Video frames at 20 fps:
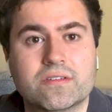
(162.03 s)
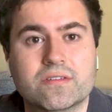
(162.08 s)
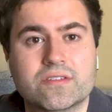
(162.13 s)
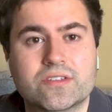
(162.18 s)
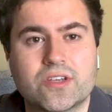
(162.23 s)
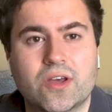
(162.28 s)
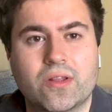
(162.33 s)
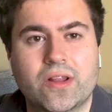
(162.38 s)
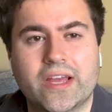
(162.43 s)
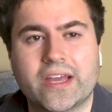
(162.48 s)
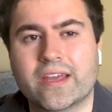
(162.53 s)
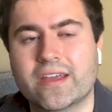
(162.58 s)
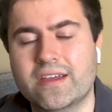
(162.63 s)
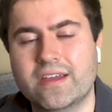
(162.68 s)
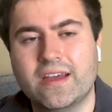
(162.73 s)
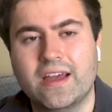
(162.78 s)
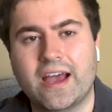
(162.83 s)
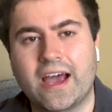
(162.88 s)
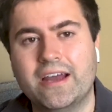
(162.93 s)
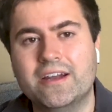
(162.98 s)
So like,
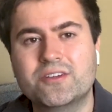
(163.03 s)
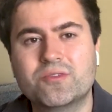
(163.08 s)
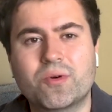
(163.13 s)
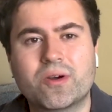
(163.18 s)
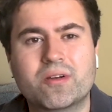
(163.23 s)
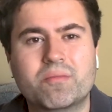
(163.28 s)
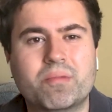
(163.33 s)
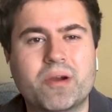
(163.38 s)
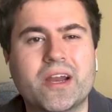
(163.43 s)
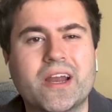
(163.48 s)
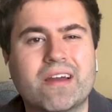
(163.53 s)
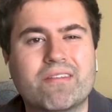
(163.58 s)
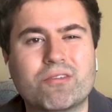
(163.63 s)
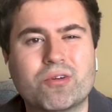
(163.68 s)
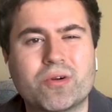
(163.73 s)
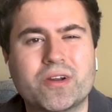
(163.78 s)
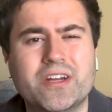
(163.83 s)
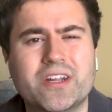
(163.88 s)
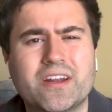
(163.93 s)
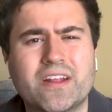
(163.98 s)
I just want to bring
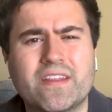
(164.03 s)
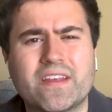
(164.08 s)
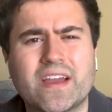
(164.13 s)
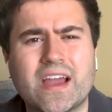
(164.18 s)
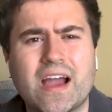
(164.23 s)
everyone in on the